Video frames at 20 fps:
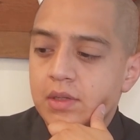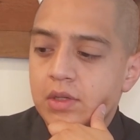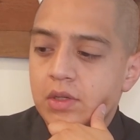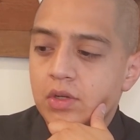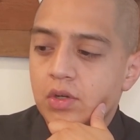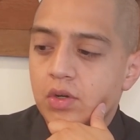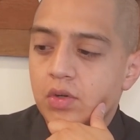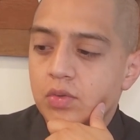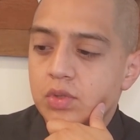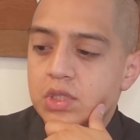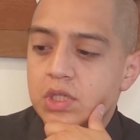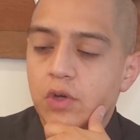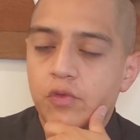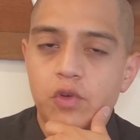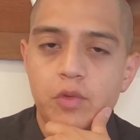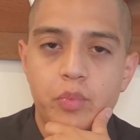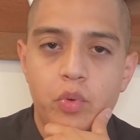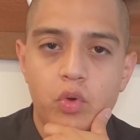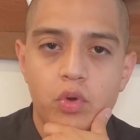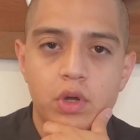
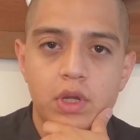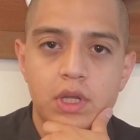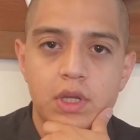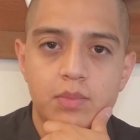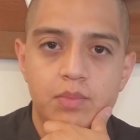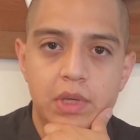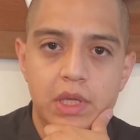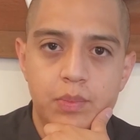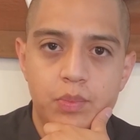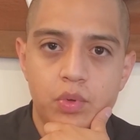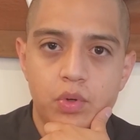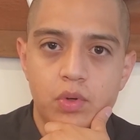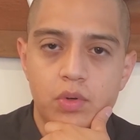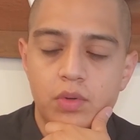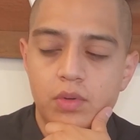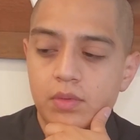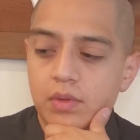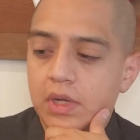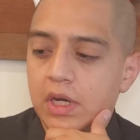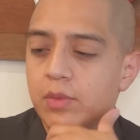self-reporting people.
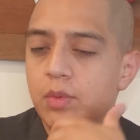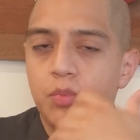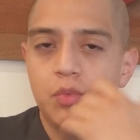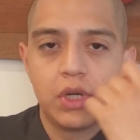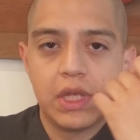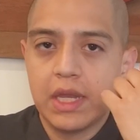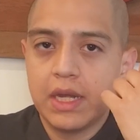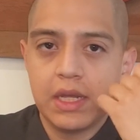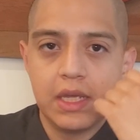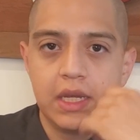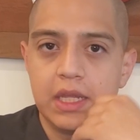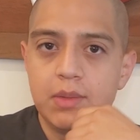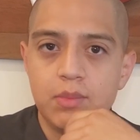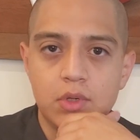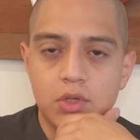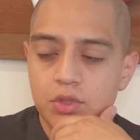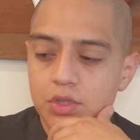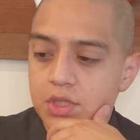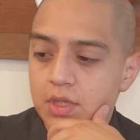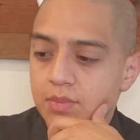I remember getting an email
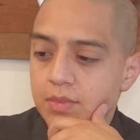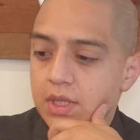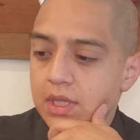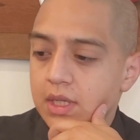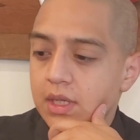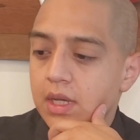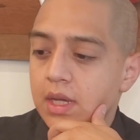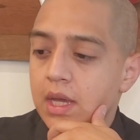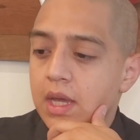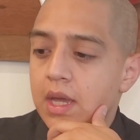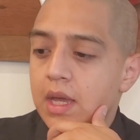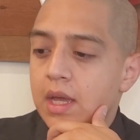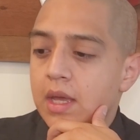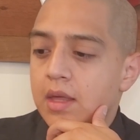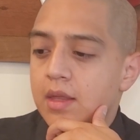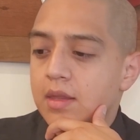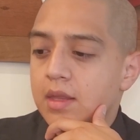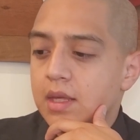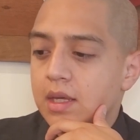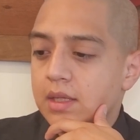or something
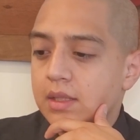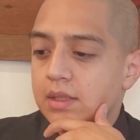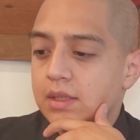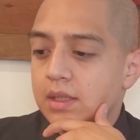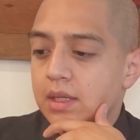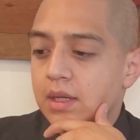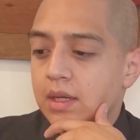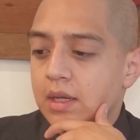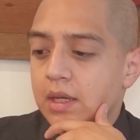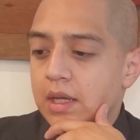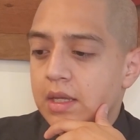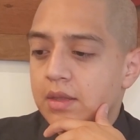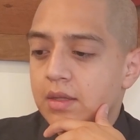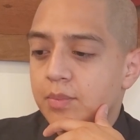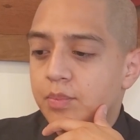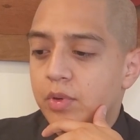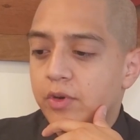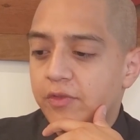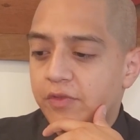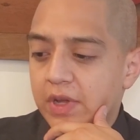that in the
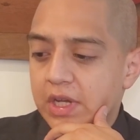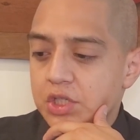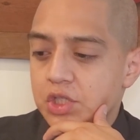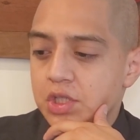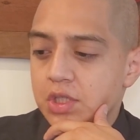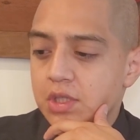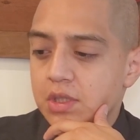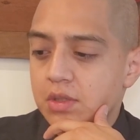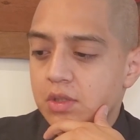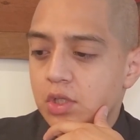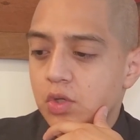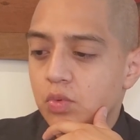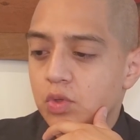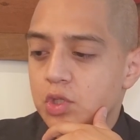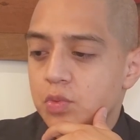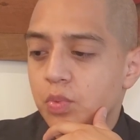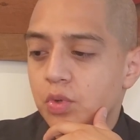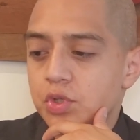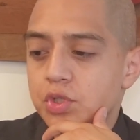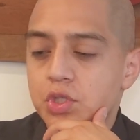profession you were
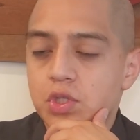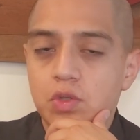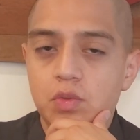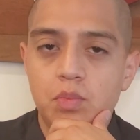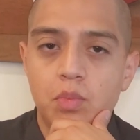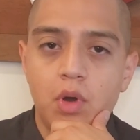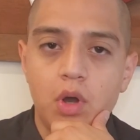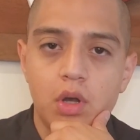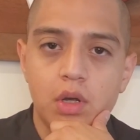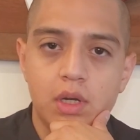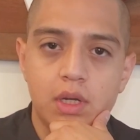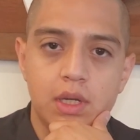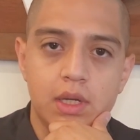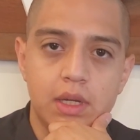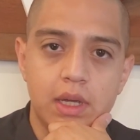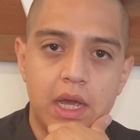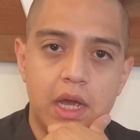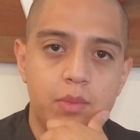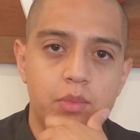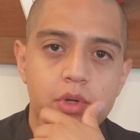supposed to mark
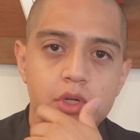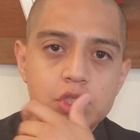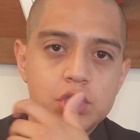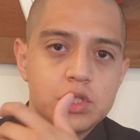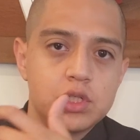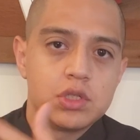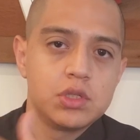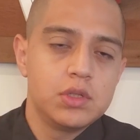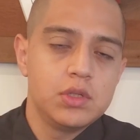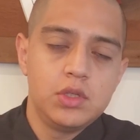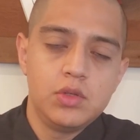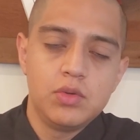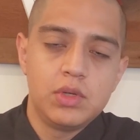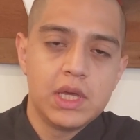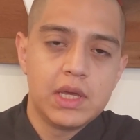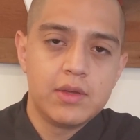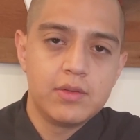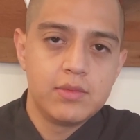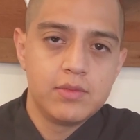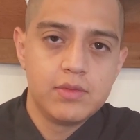how much you
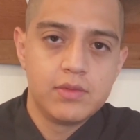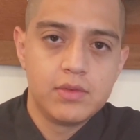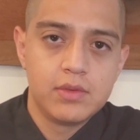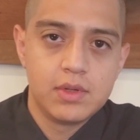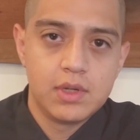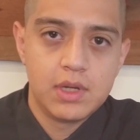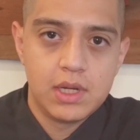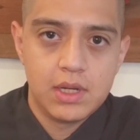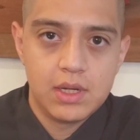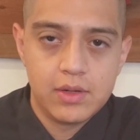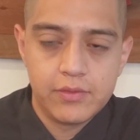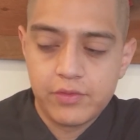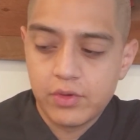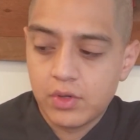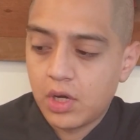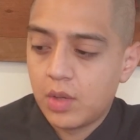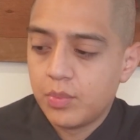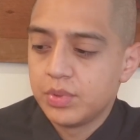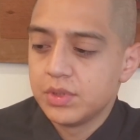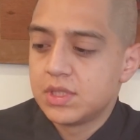get for
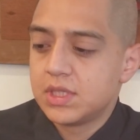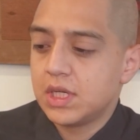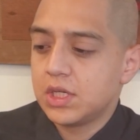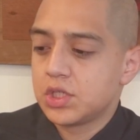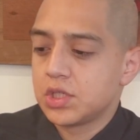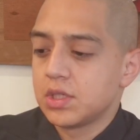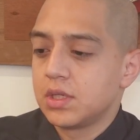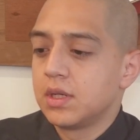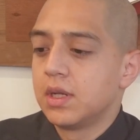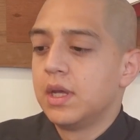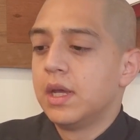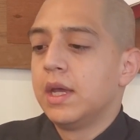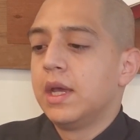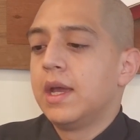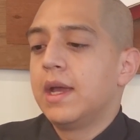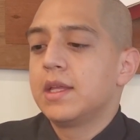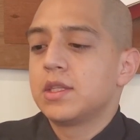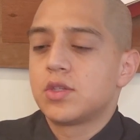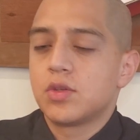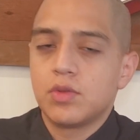compensation.
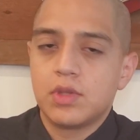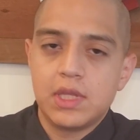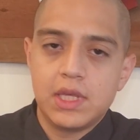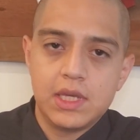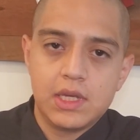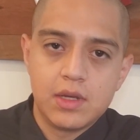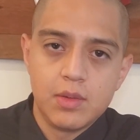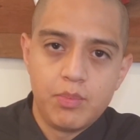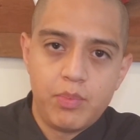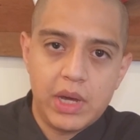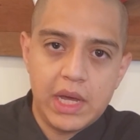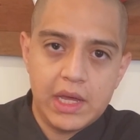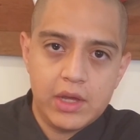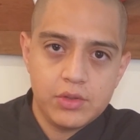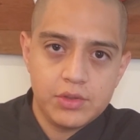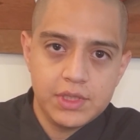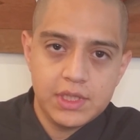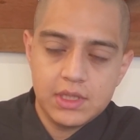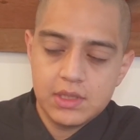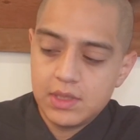And so they compiled
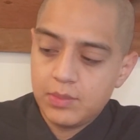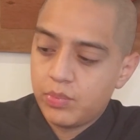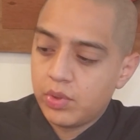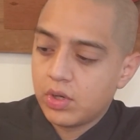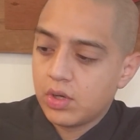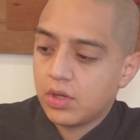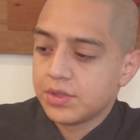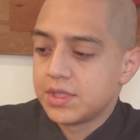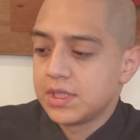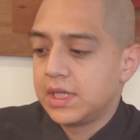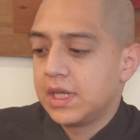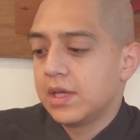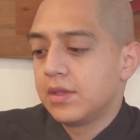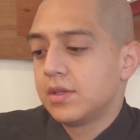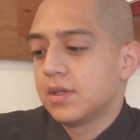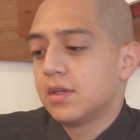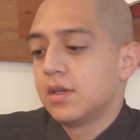it, they put it all together,